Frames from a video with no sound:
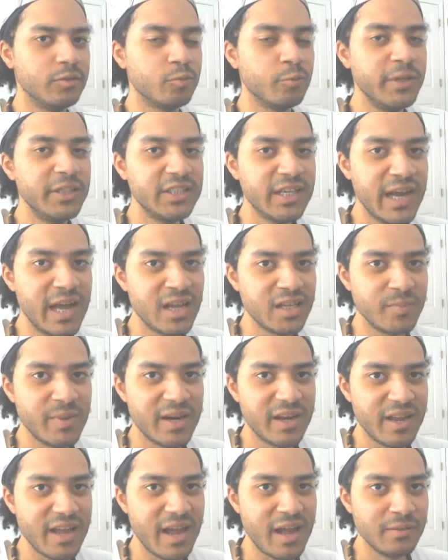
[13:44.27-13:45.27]
3 times by
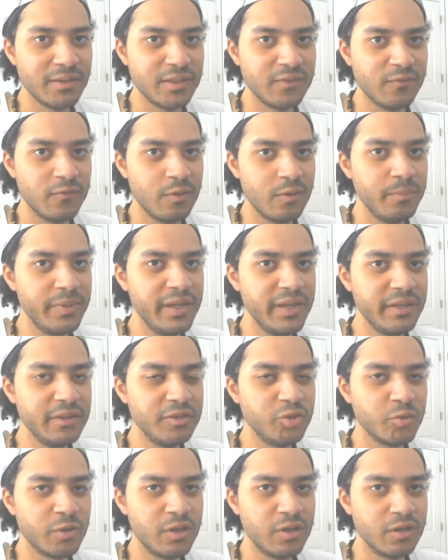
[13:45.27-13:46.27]
the cops for
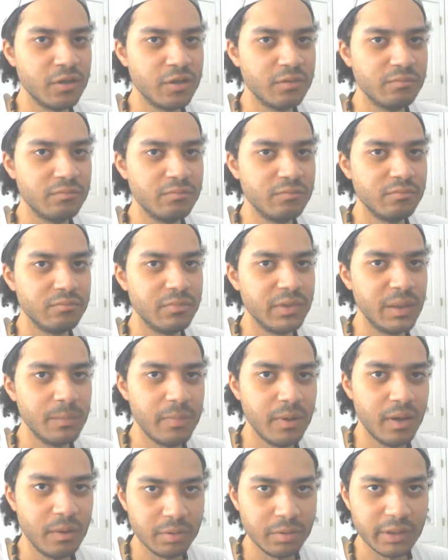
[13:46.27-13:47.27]
being drunk in
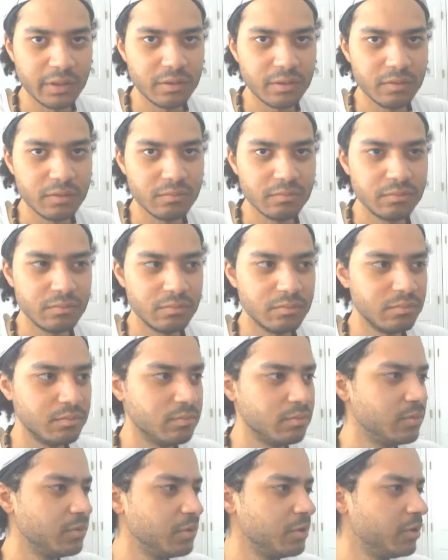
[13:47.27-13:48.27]
public.
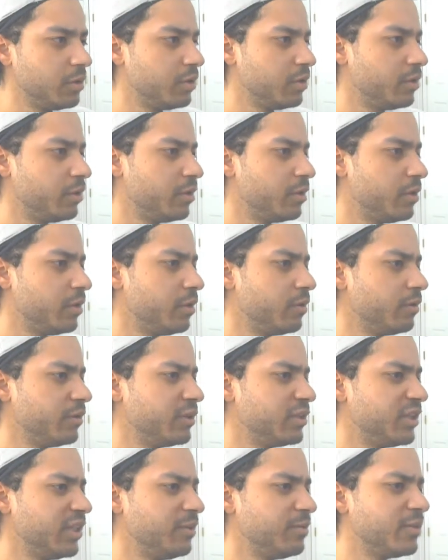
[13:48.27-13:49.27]
You know,
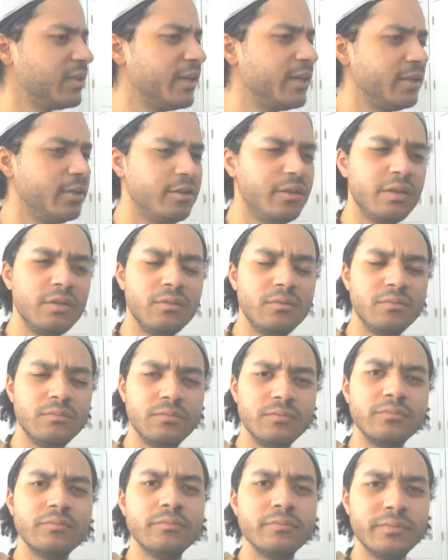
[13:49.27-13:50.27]
it seems like, you know,
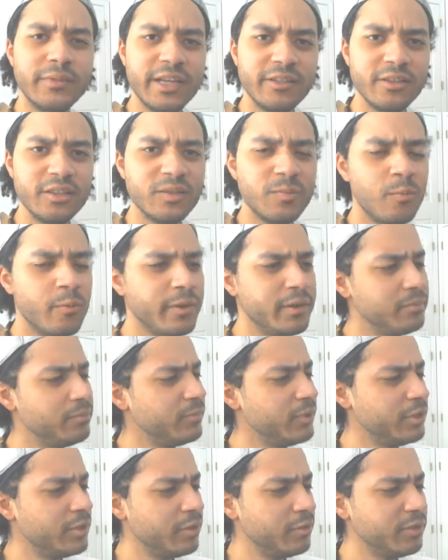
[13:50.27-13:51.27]
at this point,
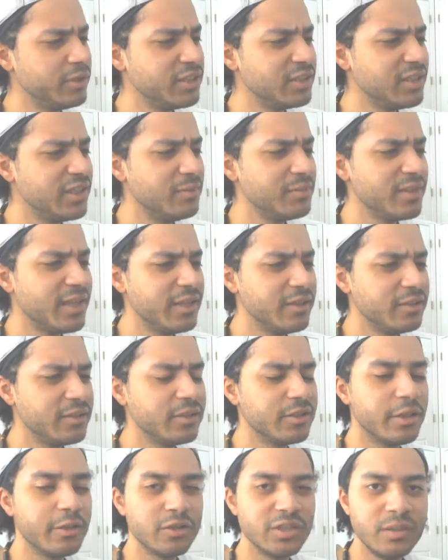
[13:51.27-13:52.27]
you know, it seems like
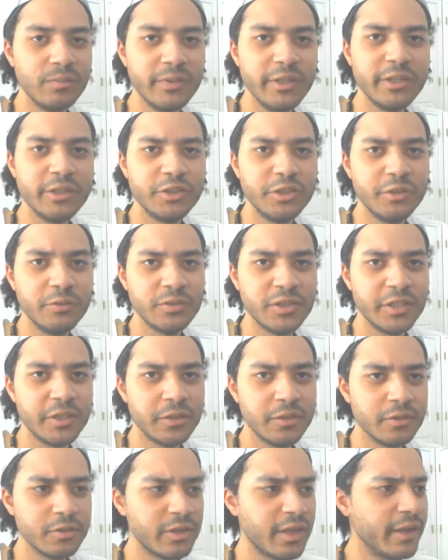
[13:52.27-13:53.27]
there's some issues
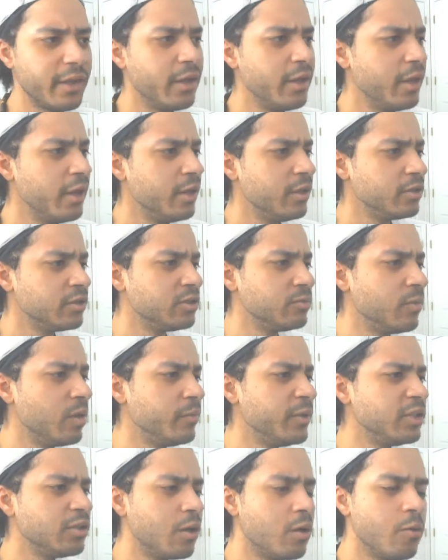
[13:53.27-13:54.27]
here. Like,
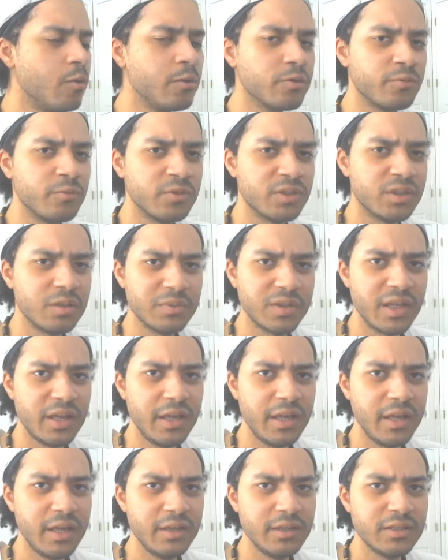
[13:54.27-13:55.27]
Tomomi's going through some
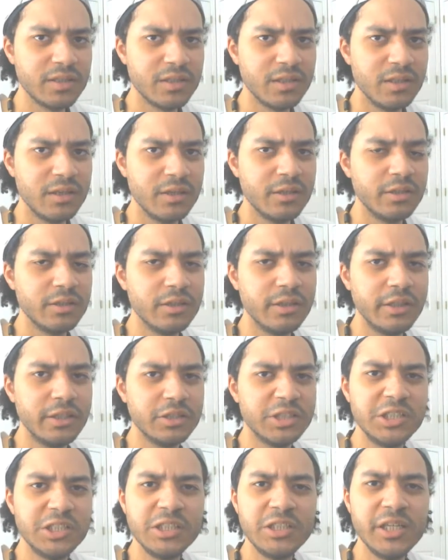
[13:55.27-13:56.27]
things
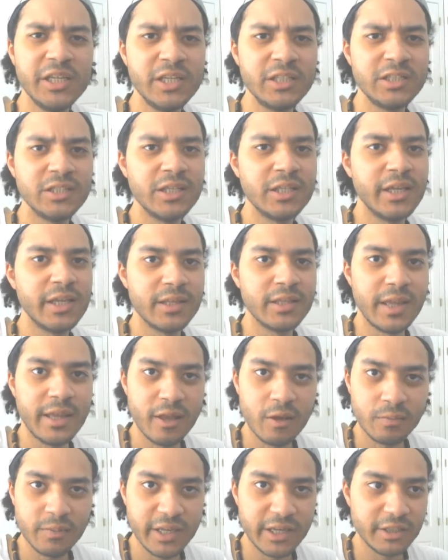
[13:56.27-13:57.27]
and she needs to get the
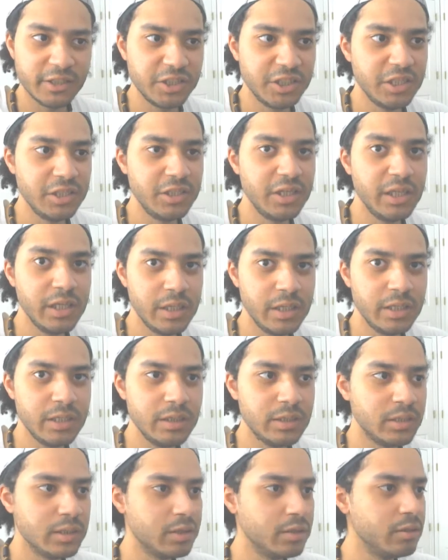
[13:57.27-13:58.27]
help that she
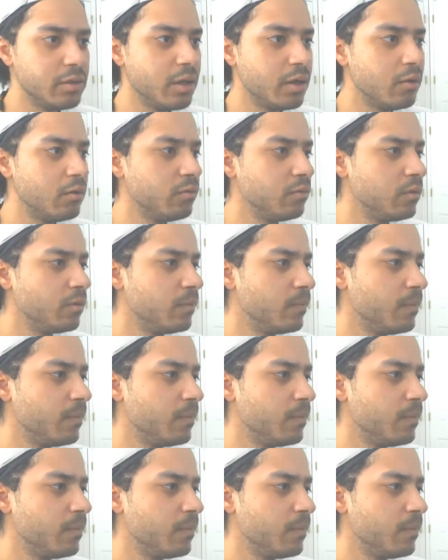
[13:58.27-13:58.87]
needs, you know?